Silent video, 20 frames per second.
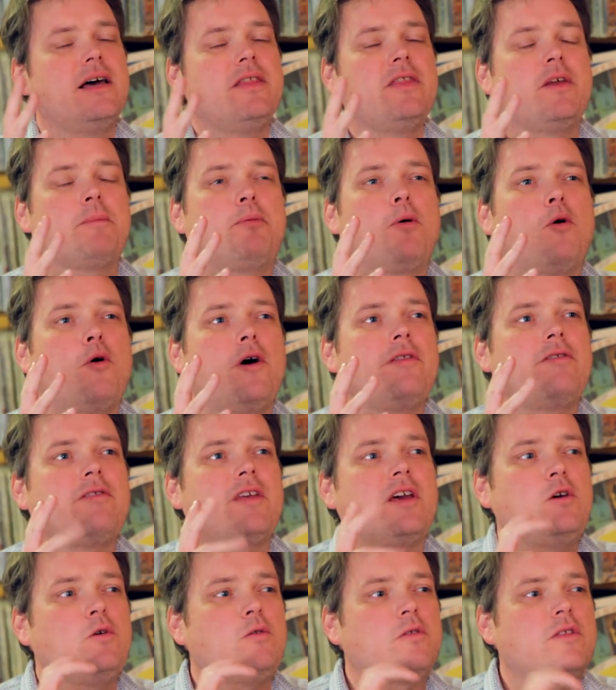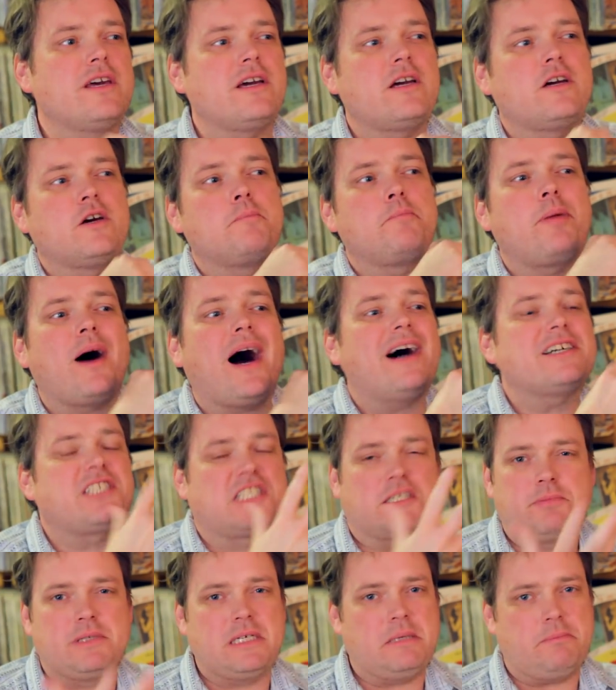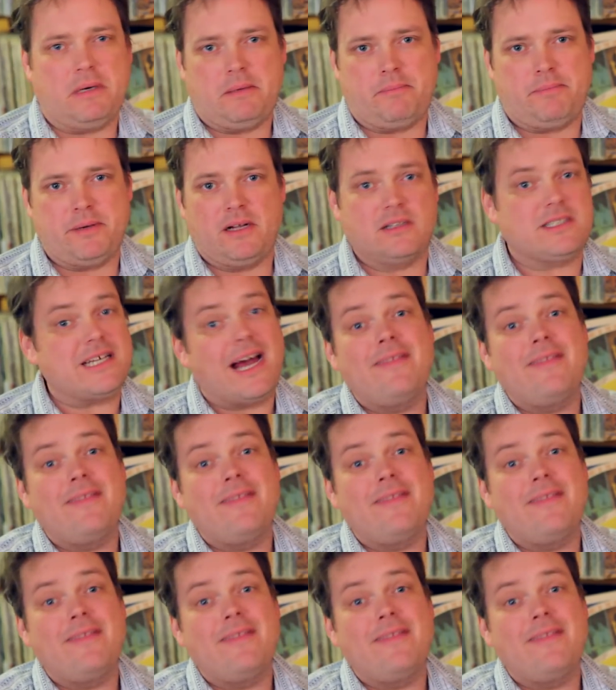the point that you think could possibly be built.